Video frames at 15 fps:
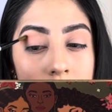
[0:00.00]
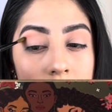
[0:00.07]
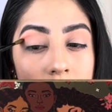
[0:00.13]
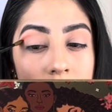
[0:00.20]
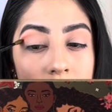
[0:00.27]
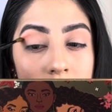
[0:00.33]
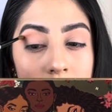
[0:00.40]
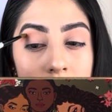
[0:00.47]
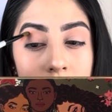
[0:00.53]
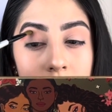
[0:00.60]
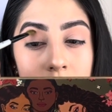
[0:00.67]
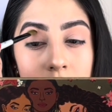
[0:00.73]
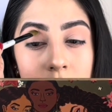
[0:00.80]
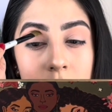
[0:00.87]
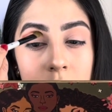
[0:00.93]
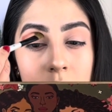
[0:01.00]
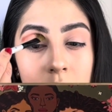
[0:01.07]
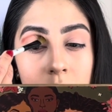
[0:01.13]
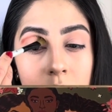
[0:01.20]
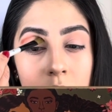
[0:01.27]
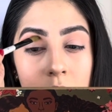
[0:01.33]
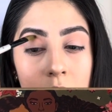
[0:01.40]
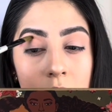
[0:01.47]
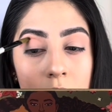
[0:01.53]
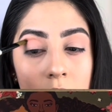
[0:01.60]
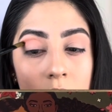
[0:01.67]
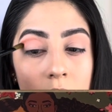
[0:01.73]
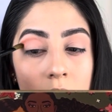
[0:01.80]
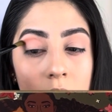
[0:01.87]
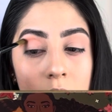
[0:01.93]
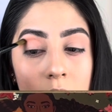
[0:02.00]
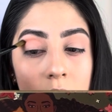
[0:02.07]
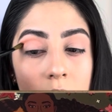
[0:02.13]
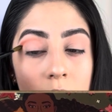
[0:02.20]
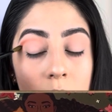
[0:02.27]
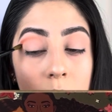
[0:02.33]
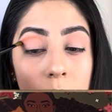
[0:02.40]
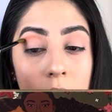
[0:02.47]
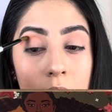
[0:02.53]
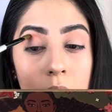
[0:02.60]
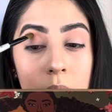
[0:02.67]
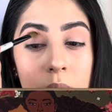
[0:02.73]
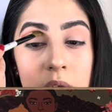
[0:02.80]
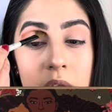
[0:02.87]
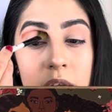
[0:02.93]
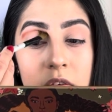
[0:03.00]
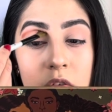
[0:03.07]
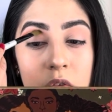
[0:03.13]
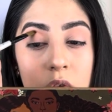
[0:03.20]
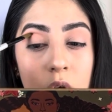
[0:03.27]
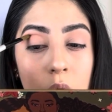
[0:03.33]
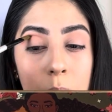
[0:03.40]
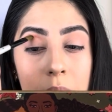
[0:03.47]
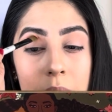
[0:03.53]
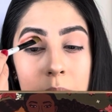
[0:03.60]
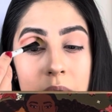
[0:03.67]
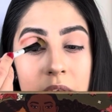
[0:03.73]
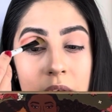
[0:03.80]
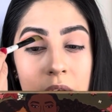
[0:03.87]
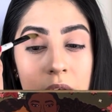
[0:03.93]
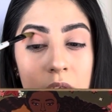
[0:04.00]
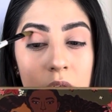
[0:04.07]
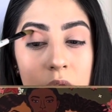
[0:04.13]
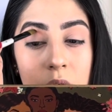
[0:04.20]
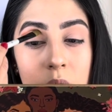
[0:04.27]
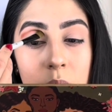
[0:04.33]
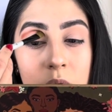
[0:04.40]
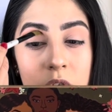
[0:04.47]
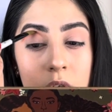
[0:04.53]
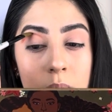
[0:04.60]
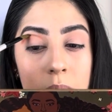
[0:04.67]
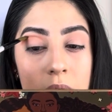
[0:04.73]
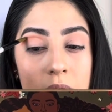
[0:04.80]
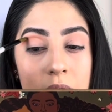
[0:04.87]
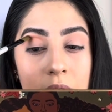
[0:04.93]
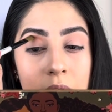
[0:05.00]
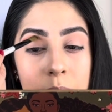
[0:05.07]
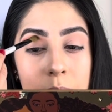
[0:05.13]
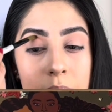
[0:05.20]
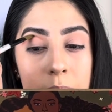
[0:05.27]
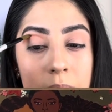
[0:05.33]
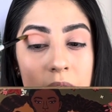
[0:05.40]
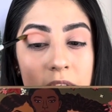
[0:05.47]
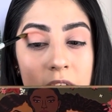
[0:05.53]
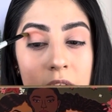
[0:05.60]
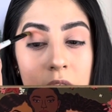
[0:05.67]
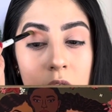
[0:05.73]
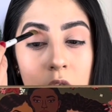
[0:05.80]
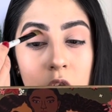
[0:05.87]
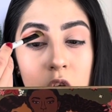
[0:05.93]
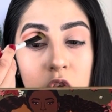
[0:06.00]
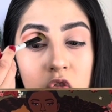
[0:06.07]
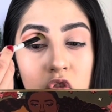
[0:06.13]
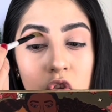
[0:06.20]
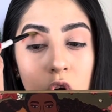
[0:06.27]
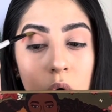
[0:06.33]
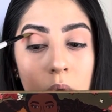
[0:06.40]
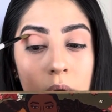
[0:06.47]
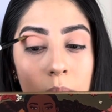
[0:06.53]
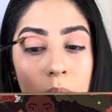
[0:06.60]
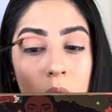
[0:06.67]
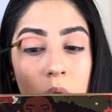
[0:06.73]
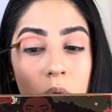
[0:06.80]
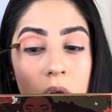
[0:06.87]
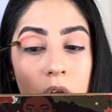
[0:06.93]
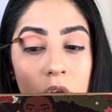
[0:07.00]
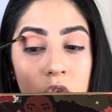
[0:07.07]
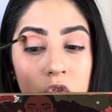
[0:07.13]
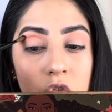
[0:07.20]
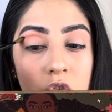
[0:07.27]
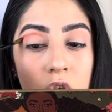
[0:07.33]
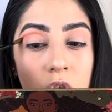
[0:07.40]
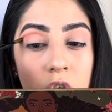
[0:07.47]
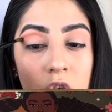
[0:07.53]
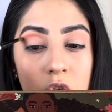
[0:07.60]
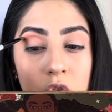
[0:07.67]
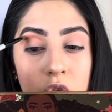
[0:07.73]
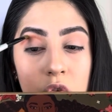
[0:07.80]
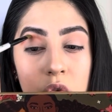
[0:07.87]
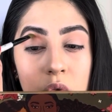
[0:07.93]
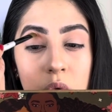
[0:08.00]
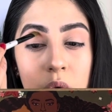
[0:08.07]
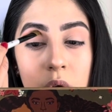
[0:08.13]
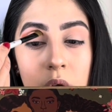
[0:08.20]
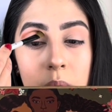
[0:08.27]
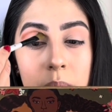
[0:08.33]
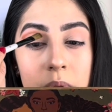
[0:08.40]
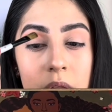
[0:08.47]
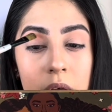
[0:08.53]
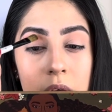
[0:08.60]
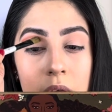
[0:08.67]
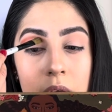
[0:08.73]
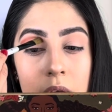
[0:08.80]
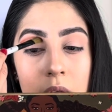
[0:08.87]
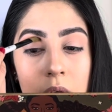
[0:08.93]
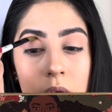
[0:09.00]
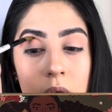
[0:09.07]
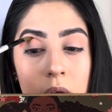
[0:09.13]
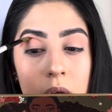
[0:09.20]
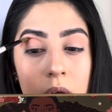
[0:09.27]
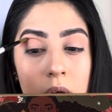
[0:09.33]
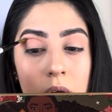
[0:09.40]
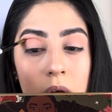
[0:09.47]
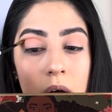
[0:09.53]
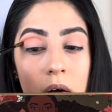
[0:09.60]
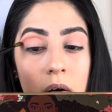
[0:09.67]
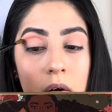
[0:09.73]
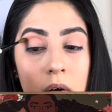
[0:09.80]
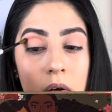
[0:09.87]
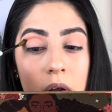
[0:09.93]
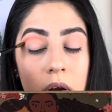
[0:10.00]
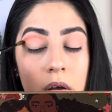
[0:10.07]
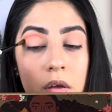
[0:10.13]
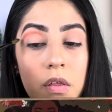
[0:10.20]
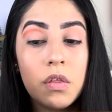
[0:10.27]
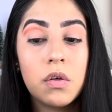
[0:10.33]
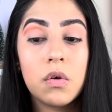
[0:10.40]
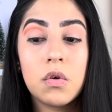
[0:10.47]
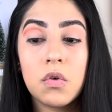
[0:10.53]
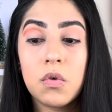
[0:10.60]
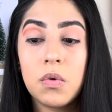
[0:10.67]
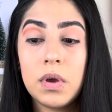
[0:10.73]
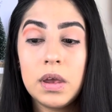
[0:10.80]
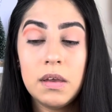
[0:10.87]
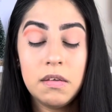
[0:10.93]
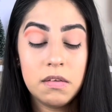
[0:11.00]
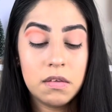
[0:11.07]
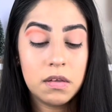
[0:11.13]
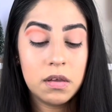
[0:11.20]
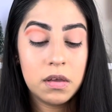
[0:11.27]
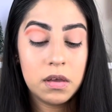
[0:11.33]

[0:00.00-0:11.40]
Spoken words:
this color on. Wow, it is so pigmented. I didn't thought it was gonna be that pigmented. So I'm going just to apply it on the crease,